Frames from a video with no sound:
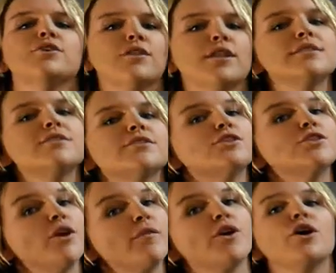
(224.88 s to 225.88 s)
So let's
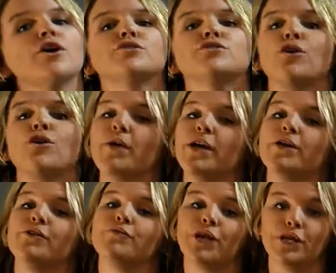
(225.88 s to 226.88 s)
determine our
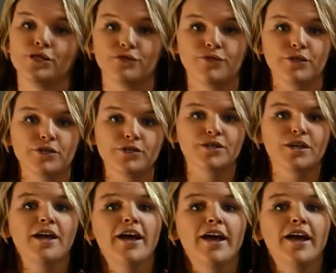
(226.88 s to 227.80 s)
domain and range first.